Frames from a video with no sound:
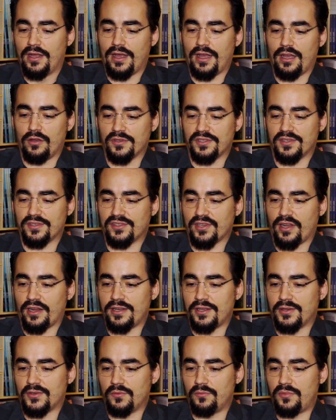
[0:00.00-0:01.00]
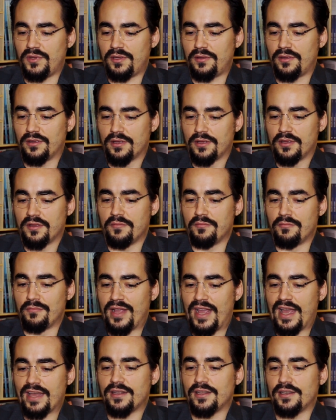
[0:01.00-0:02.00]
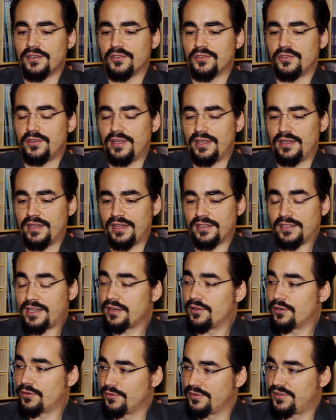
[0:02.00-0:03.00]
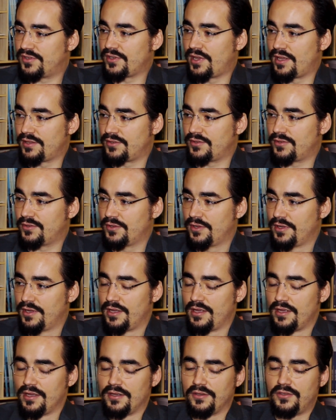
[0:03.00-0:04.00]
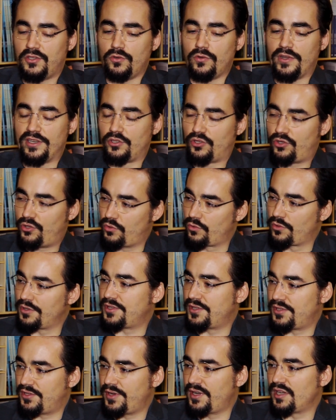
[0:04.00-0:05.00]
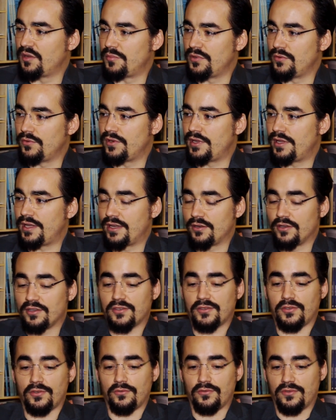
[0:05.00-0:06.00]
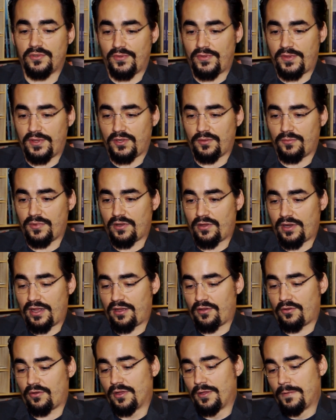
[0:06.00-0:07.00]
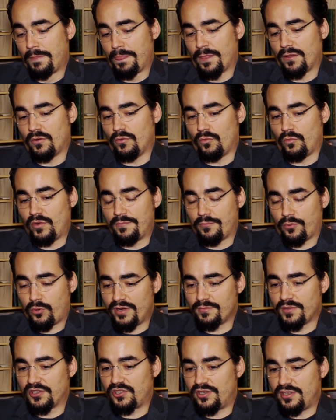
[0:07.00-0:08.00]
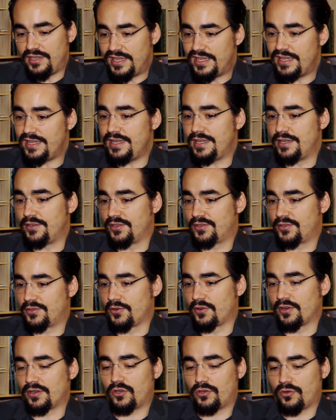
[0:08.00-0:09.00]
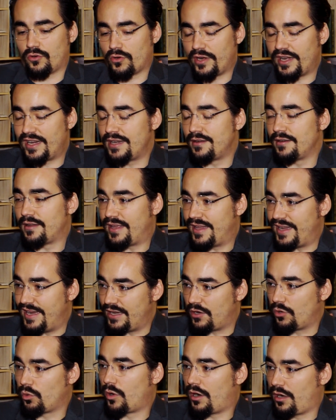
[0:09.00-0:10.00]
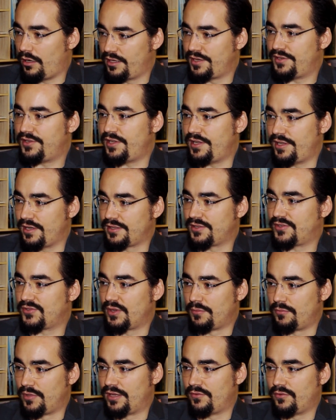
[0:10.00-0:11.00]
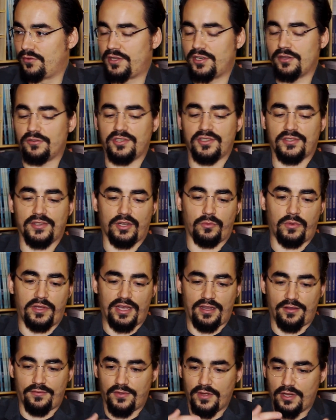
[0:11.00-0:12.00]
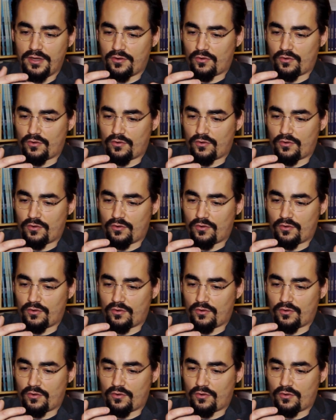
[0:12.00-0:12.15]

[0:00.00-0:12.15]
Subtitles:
how a society could be managed in a technical sense to ensure sustainability, and also to think about how we pretty much need to start creating equality on some level. You know, just like we have